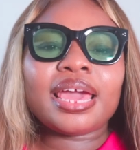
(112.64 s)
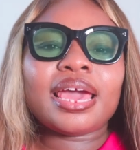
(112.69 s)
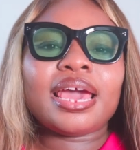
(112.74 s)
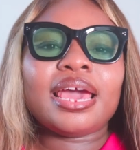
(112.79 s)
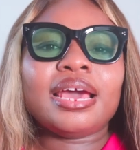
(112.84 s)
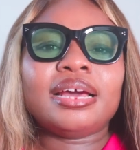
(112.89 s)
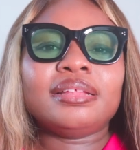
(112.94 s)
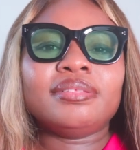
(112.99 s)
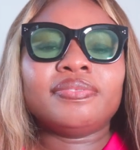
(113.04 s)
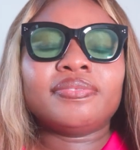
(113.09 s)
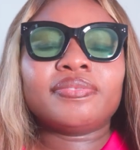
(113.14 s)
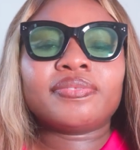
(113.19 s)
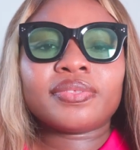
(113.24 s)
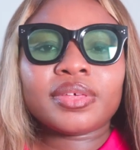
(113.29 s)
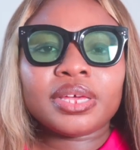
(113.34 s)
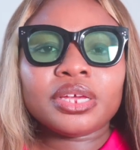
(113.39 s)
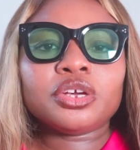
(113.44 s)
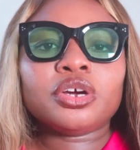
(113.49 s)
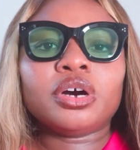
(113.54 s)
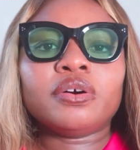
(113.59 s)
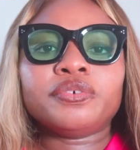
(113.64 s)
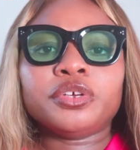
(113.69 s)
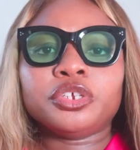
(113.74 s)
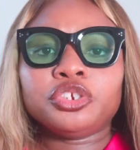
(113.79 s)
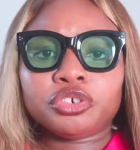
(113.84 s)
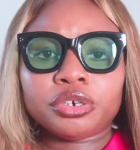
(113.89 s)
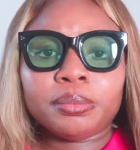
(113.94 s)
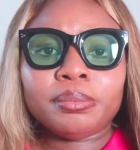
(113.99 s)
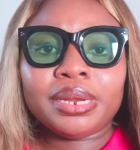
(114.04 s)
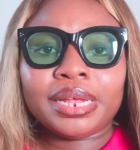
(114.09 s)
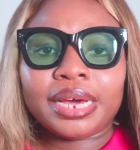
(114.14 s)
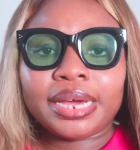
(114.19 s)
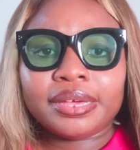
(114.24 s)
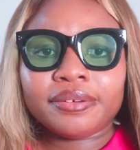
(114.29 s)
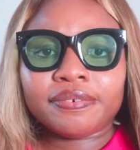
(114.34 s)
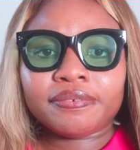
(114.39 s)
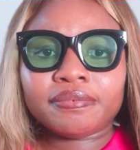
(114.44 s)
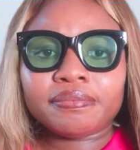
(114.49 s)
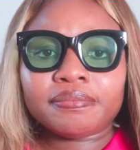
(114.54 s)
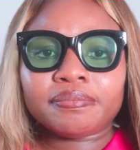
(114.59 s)
and think of your dream life.
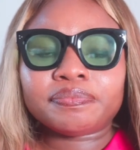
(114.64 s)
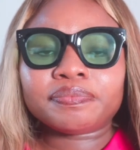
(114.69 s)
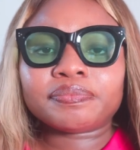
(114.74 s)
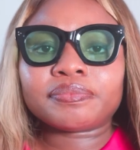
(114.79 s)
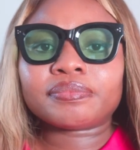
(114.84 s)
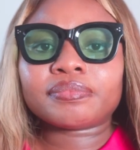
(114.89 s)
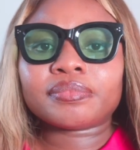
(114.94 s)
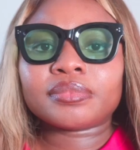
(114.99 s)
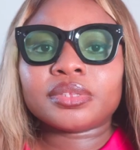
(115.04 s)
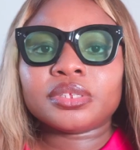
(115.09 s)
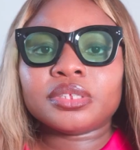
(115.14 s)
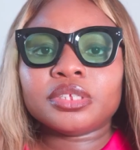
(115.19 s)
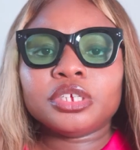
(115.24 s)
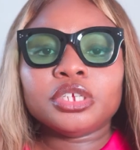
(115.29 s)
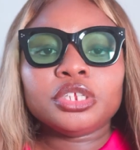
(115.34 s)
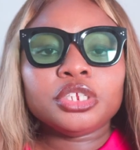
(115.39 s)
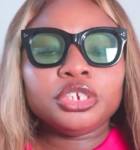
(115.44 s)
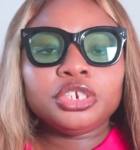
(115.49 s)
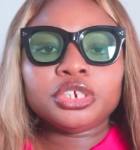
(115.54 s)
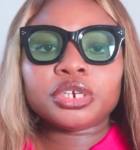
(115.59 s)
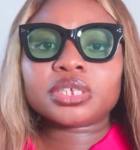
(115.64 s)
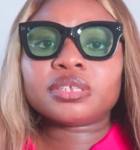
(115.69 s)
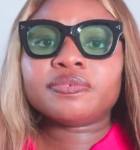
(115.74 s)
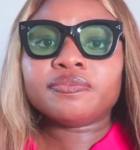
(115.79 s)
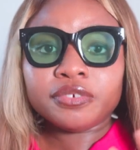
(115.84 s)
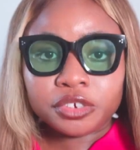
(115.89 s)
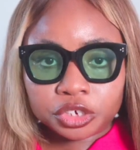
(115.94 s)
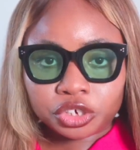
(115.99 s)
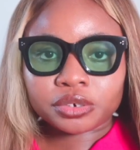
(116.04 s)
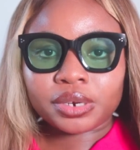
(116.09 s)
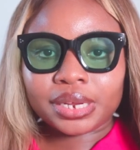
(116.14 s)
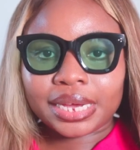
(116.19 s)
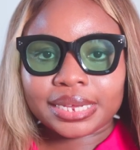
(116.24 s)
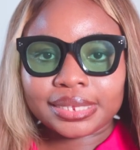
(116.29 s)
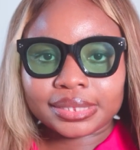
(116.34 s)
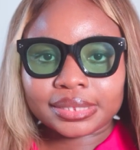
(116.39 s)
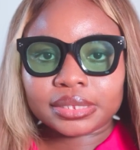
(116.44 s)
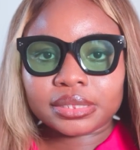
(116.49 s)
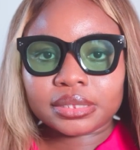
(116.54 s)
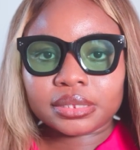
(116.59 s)
Just
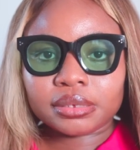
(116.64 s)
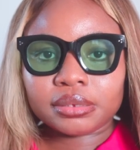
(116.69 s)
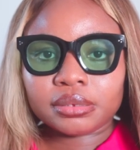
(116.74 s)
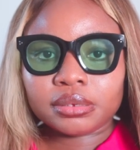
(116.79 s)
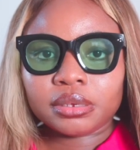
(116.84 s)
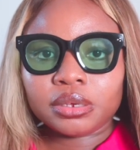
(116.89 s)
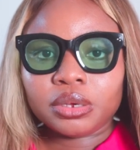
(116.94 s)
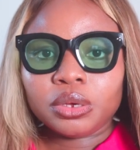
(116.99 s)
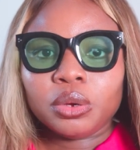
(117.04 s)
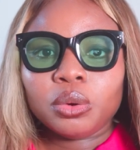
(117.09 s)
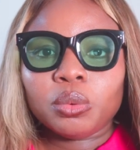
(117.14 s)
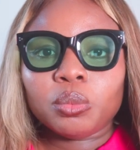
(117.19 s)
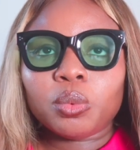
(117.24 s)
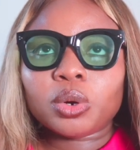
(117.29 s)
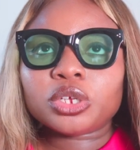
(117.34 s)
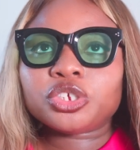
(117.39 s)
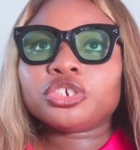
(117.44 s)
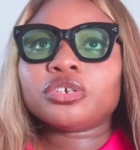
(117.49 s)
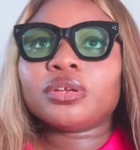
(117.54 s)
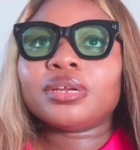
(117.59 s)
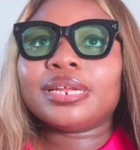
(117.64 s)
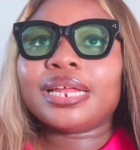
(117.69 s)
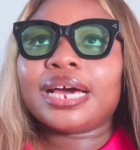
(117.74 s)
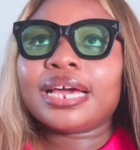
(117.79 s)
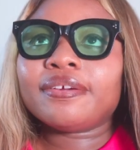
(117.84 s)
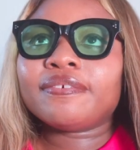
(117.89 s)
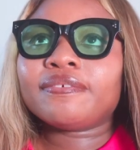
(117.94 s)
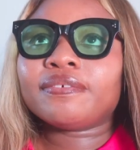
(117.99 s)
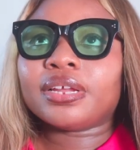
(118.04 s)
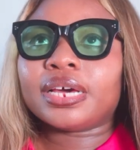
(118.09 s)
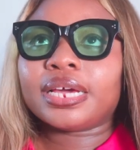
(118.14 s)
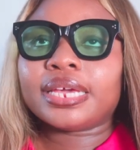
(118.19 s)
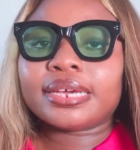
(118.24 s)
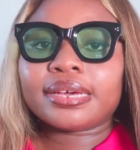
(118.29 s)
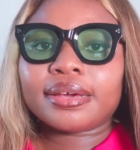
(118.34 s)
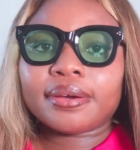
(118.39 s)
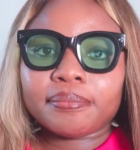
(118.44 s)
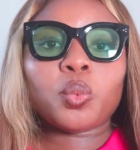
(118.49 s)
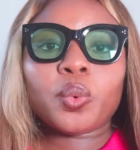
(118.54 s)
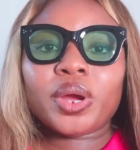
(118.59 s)
visualize it. What's your life like?
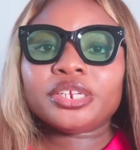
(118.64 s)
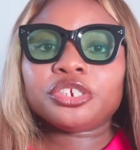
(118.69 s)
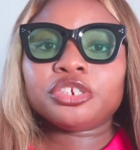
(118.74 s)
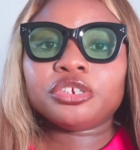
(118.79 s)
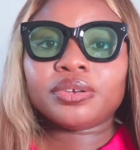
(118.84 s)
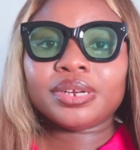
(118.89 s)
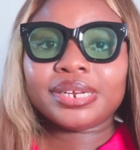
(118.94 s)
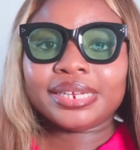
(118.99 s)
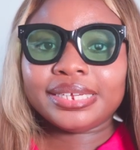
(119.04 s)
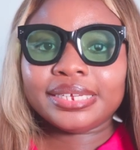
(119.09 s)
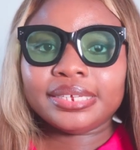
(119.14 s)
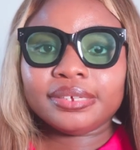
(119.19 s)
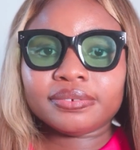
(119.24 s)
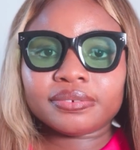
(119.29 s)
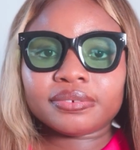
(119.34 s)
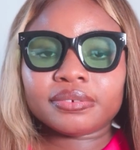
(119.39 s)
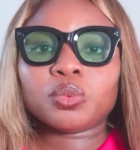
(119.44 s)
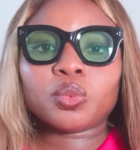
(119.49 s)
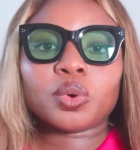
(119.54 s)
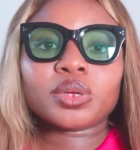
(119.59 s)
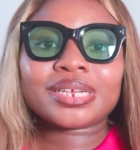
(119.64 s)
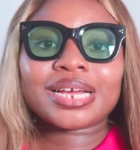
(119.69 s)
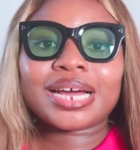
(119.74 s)
Where do you live? What